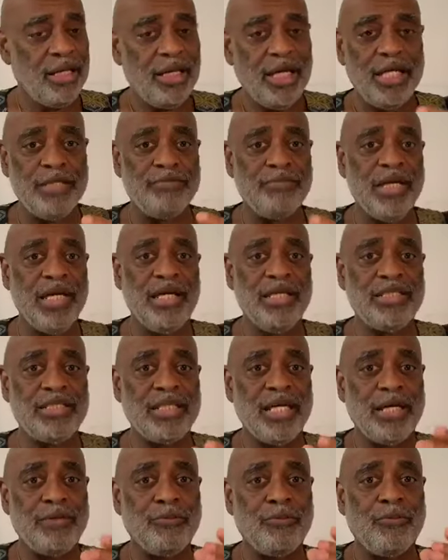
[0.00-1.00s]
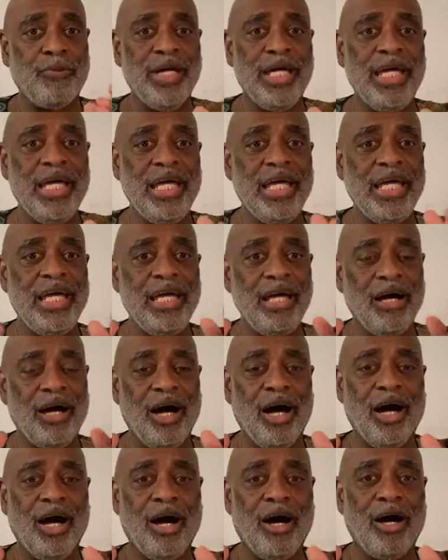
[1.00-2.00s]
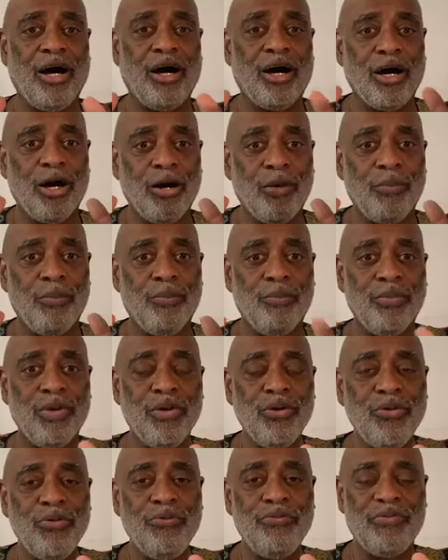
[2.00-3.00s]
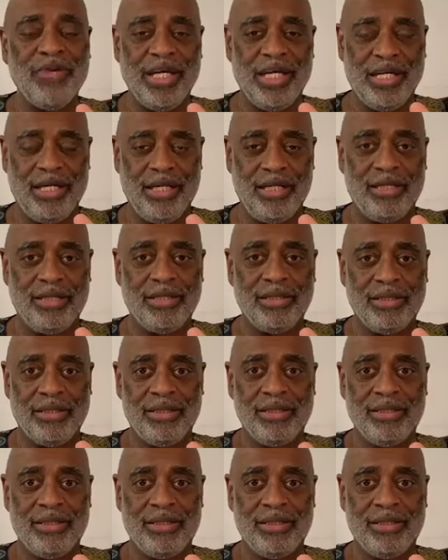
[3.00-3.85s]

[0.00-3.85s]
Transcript: it means that we are moving